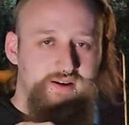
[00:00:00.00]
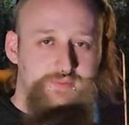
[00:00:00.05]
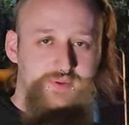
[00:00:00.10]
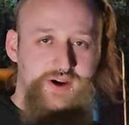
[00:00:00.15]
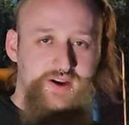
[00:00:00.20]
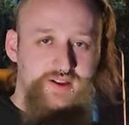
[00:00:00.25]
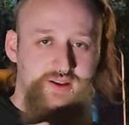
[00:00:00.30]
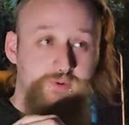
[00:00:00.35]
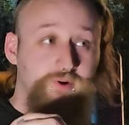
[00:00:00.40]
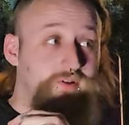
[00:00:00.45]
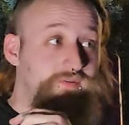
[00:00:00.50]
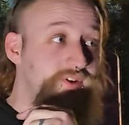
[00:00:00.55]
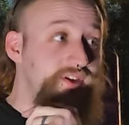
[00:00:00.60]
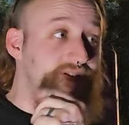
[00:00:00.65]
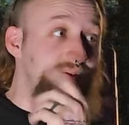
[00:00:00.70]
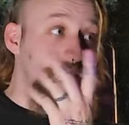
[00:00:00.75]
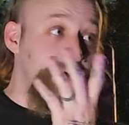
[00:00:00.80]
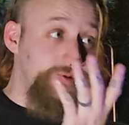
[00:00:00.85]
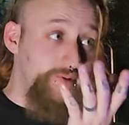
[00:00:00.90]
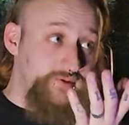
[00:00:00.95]
Apparently, we're
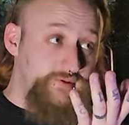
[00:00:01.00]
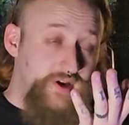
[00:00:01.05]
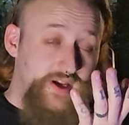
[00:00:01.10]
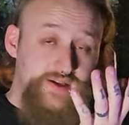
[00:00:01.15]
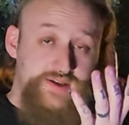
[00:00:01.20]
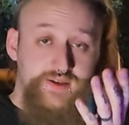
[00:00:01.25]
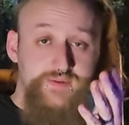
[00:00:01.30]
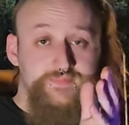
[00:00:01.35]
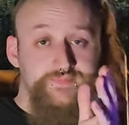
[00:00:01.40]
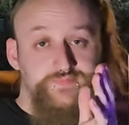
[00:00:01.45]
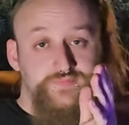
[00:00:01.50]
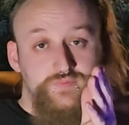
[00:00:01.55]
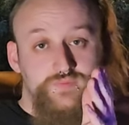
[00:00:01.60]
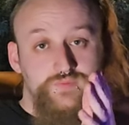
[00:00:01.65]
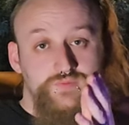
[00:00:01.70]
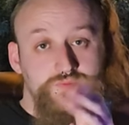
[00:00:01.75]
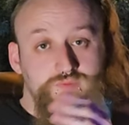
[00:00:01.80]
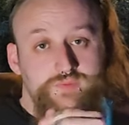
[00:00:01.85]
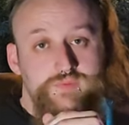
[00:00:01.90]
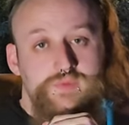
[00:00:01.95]
invincible when it rains.
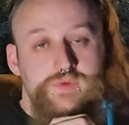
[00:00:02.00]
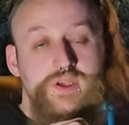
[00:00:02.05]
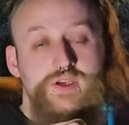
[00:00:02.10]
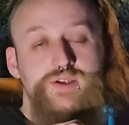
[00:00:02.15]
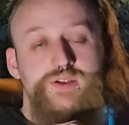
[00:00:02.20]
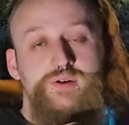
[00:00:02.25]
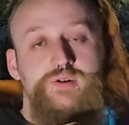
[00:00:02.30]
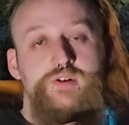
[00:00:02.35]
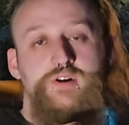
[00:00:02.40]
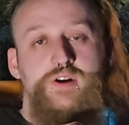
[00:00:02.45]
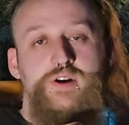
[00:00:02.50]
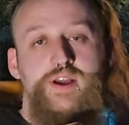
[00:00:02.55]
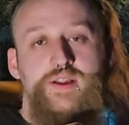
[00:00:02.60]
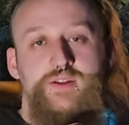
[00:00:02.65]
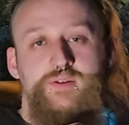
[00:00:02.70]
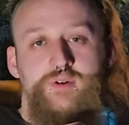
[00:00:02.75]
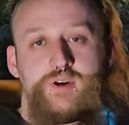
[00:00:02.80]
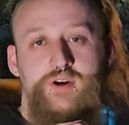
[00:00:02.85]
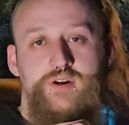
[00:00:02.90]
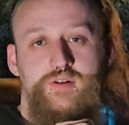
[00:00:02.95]
So we're going down
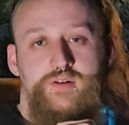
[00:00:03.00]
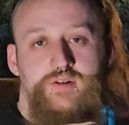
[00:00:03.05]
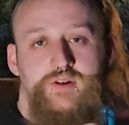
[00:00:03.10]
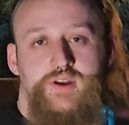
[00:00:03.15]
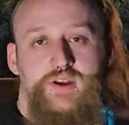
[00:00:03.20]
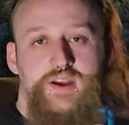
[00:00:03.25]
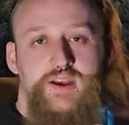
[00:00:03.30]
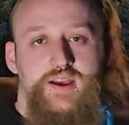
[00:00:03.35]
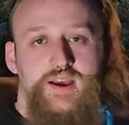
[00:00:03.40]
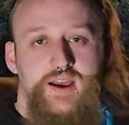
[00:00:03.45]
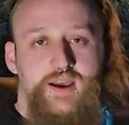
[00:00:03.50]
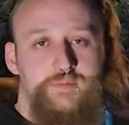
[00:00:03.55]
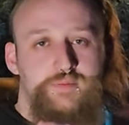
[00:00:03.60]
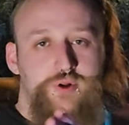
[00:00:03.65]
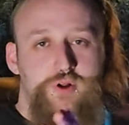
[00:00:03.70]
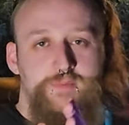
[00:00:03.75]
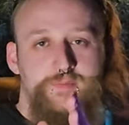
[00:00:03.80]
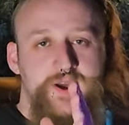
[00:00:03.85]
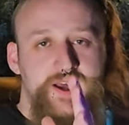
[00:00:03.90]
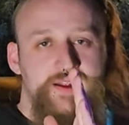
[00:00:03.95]
the road. I
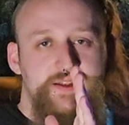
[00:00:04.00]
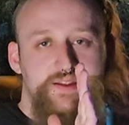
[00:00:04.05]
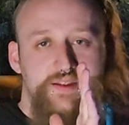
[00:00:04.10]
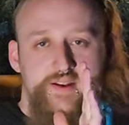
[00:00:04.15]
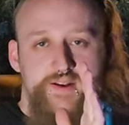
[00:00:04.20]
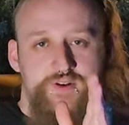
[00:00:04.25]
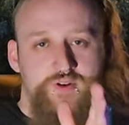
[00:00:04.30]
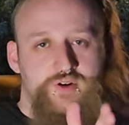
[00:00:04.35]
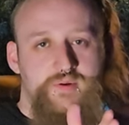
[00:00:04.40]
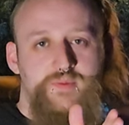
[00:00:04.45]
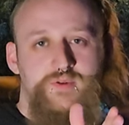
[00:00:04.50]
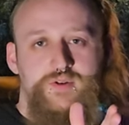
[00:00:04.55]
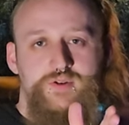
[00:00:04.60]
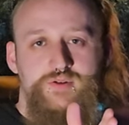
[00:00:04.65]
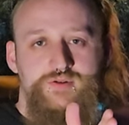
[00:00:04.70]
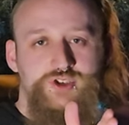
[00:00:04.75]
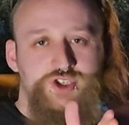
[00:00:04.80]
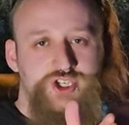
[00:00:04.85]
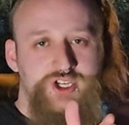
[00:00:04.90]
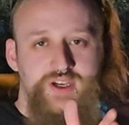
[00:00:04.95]
pull up at the normal
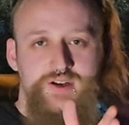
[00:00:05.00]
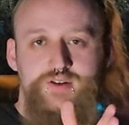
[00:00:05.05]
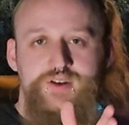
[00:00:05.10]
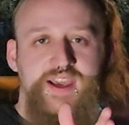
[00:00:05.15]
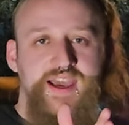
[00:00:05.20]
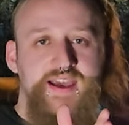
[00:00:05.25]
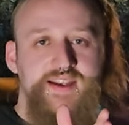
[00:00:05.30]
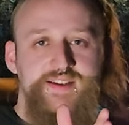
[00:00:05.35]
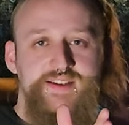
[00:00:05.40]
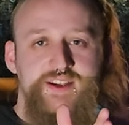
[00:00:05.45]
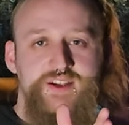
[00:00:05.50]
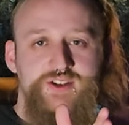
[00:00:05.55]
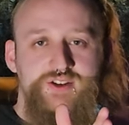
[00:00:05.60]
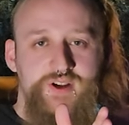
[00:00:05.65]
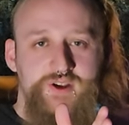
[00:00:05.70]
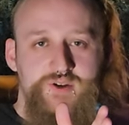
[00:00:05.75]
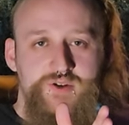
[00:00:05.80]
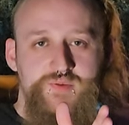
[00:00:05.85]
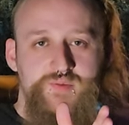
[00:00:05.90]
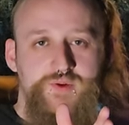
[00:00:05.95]
Shell gas station I
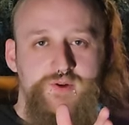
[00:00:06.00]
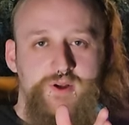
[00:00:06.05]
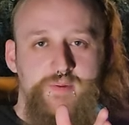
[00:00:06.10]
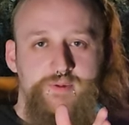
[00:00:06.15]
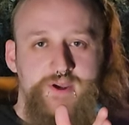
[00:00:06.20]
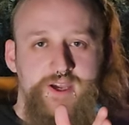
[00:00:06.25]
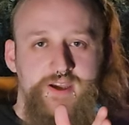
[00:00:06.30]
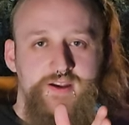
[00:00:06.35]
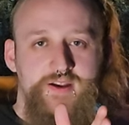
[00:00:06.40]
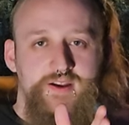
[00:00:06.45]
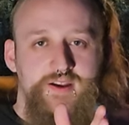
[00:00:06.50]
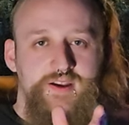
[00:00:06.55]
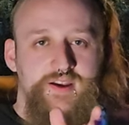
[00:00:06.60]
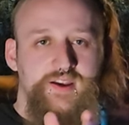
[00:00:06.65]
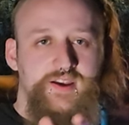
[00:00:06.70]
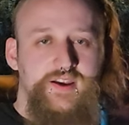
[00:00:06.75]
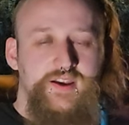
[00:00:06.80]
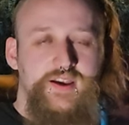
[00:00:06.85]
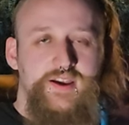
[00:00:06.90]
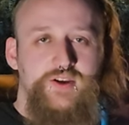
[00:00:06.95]
always pull up at.
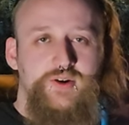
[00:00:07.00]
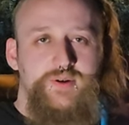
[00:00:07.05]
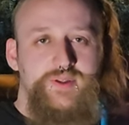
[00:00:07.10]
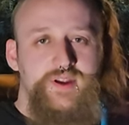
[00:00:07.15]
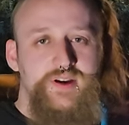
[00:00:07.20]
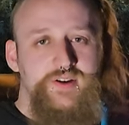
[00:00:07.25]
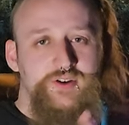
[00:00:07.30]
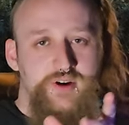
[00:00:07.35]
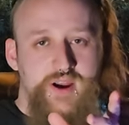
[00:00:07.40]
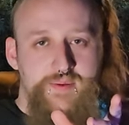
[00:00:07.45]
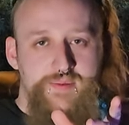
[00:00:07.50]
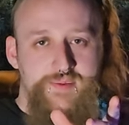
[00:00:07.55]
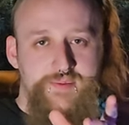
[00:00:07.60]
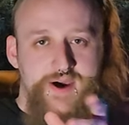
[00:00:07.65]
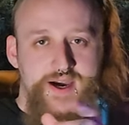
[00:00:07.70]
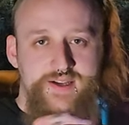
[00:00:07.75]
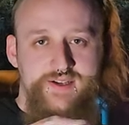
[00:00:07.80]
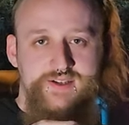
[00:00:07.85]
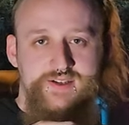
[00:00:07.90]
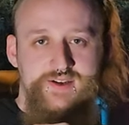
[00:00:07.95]
Go in there to grab a
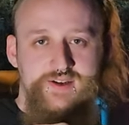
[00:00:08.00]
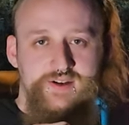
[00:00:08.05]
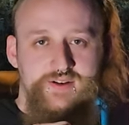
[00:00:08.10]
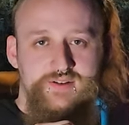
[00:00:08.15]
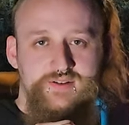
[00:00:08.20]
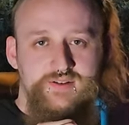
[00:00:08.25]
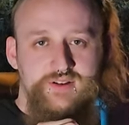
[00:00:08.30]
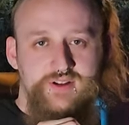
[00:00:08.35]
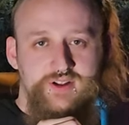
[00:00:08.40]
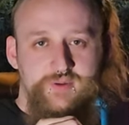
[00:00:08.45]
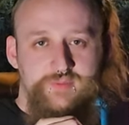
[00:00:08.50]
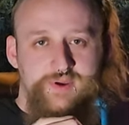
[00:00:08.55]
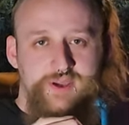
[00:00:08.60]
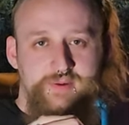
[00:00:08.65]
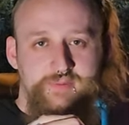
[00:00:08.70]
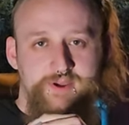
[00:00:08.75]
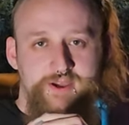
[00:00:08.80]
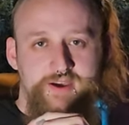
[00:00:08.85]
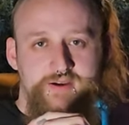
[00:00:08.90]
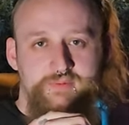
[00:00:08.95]
monster, a little
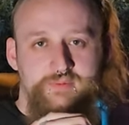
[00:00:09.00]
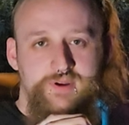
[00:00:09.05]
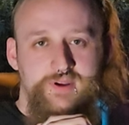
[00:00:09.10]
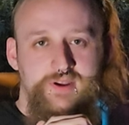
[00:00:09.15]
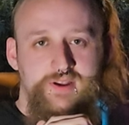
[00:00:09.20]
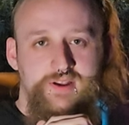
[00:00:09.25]
pick me up.